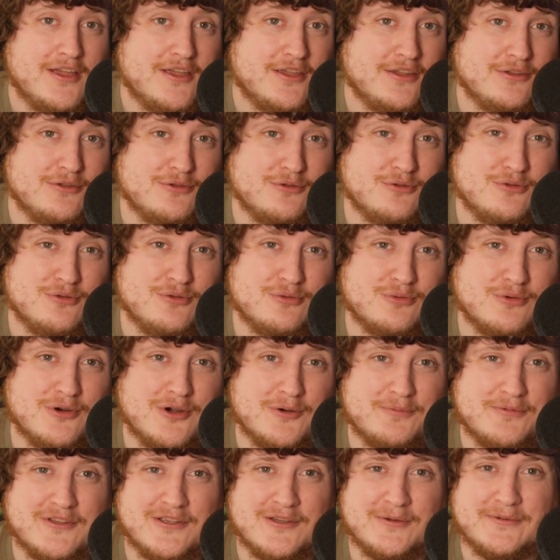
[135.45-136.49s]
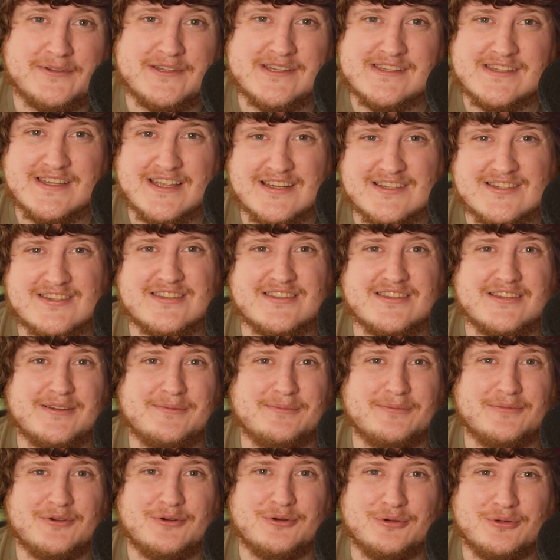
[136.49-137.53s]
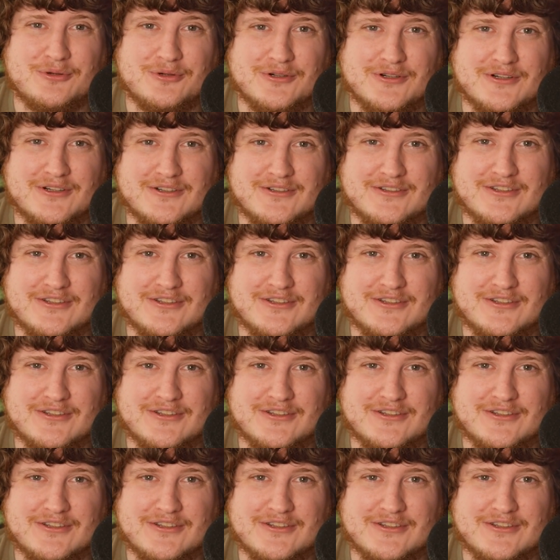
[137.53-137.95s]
you won't be able to text them or